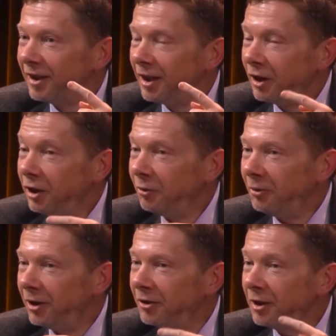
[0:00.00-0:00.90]
You
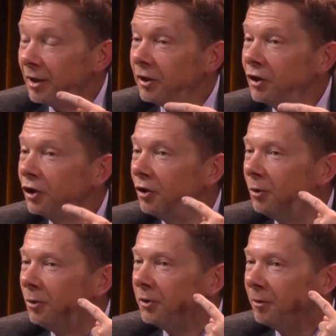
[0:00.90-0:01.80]
recognize it's an
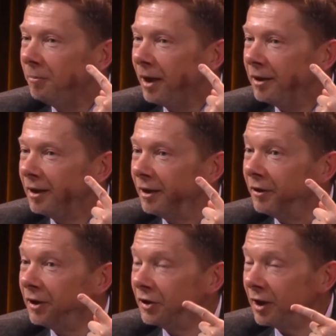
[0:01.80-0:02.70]
old pattern that
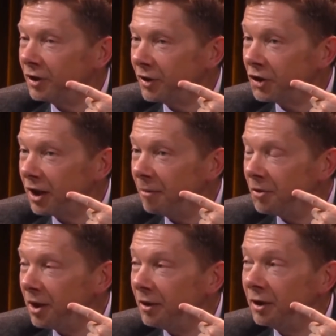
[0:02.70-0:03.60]
says the same
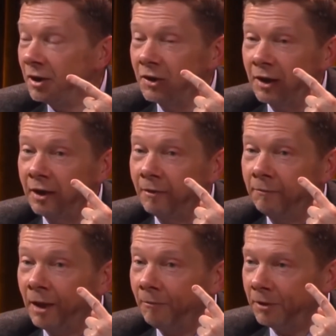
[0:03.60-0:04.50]
thing that it said
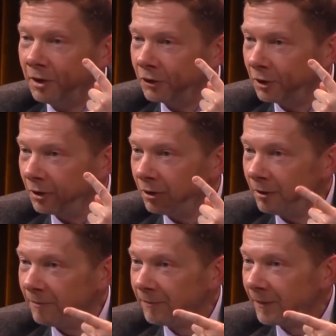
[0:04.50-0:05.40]
5 years ago
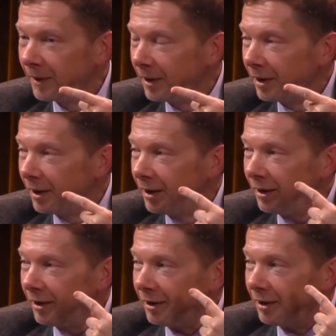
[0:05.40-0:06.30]

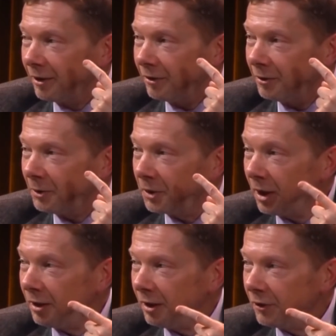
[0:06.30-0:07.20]
or 10
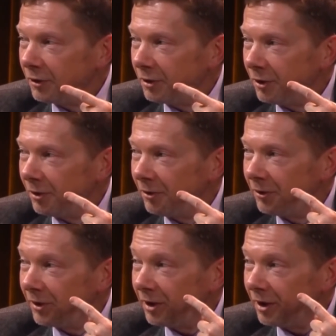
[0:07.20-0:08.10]
years ago,
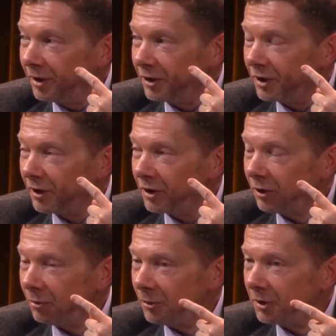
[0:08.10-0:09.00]
and it says that all
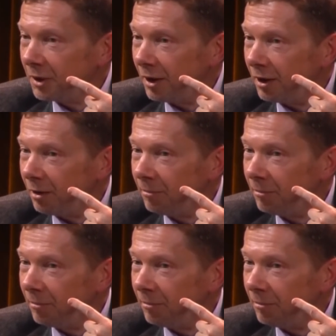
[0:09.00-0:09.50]
the time,